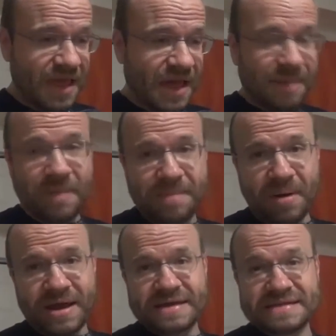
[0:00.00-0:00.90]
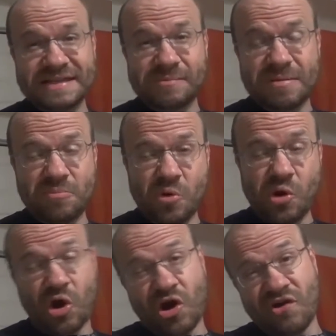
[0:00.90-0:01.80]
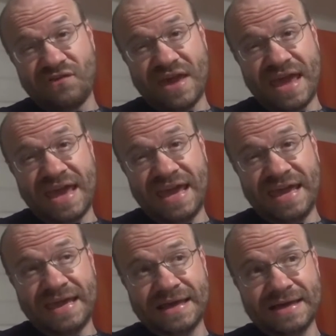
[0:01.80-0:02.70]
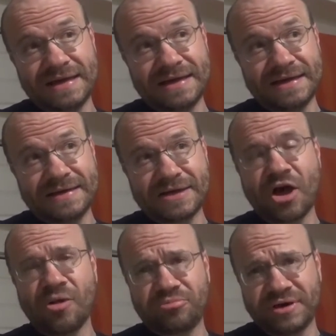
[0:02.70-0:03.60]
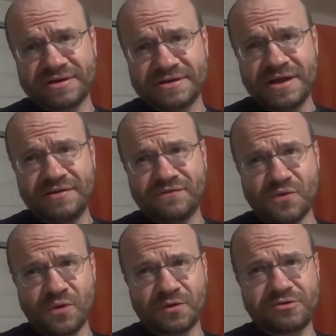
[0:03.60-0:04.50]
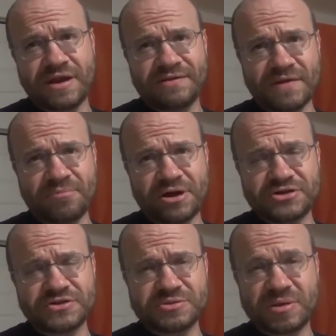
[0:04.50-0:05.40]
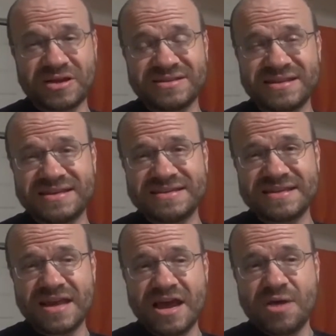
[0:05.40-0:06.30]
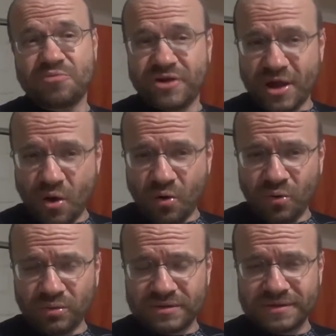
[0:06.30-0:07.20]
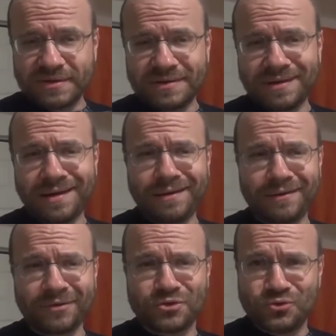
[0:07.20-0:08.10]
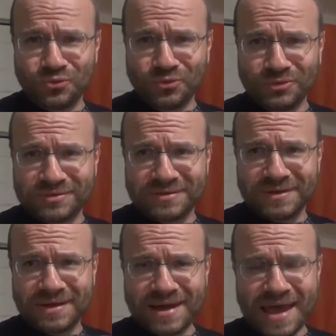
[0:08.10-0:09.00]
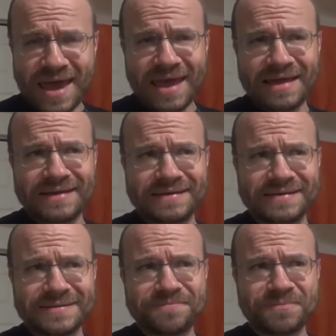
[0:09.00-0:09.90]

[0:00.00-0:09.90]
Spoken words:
And my bike is a little bit more of a culprit for creating vibrations because it is pretty old, air-cooled, and